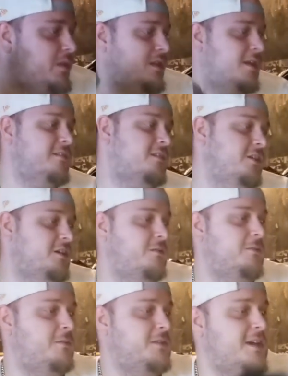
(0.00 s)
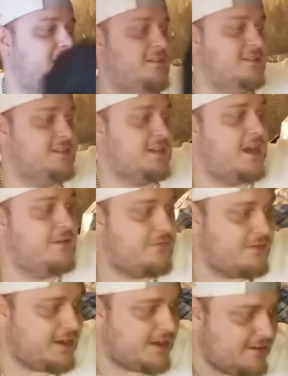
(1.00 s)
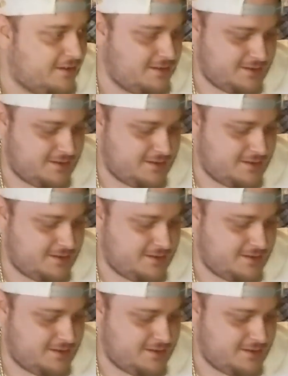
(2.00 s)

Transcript: that's good. We put that on the side for now.